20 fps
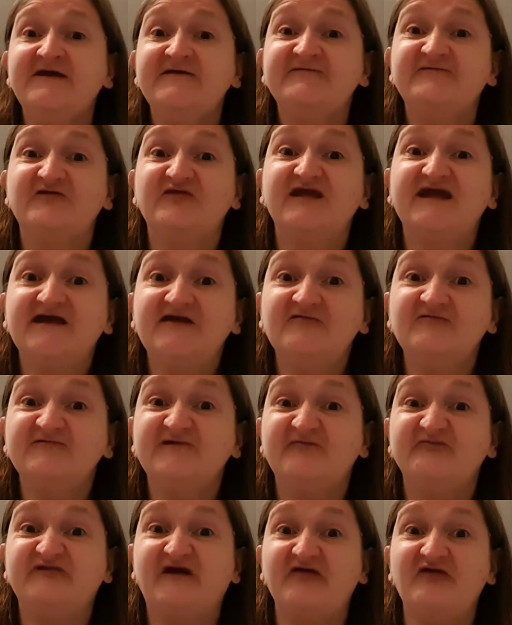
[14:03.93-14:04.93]
So the girls
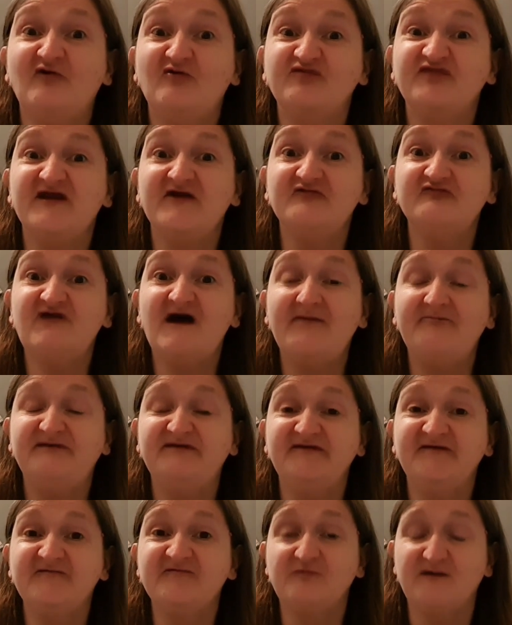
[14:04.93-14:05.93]
have done all their
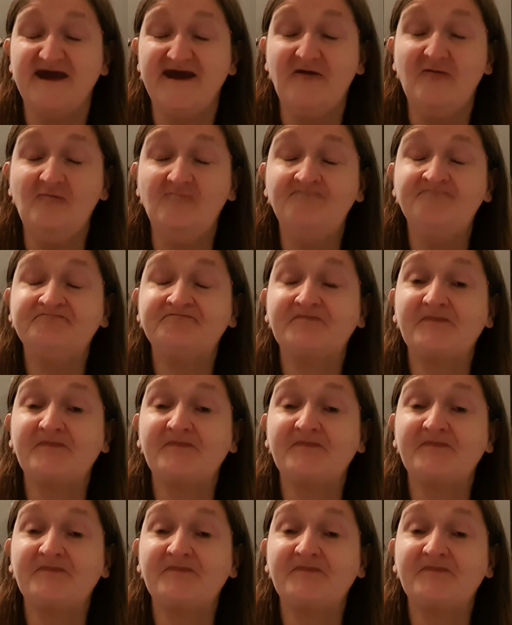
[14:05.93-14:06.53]
wrapping as well.